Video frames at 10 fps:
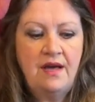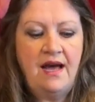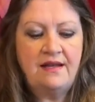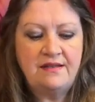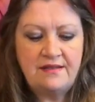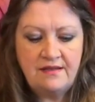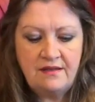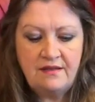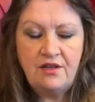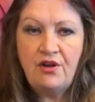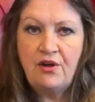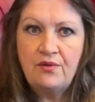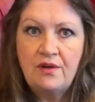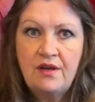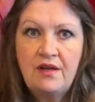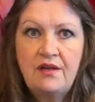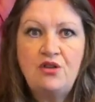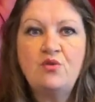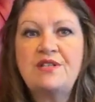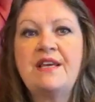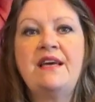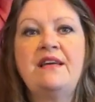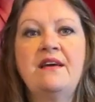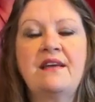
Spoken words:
And, you know, you'll see.